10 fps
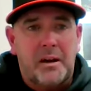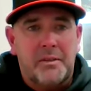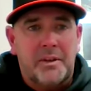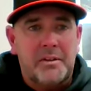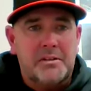and I
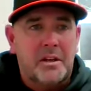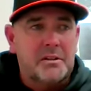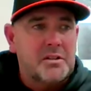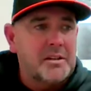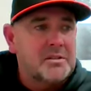think he's got
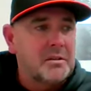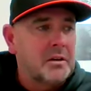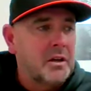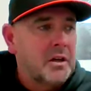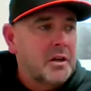a chance
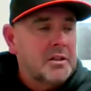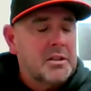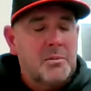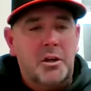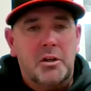to
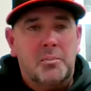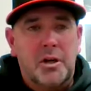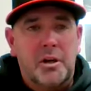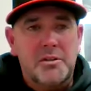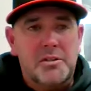be a good
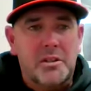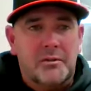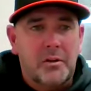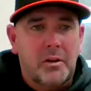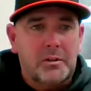player in this
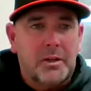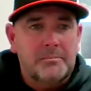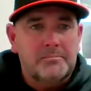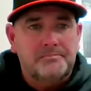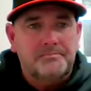league for a long time.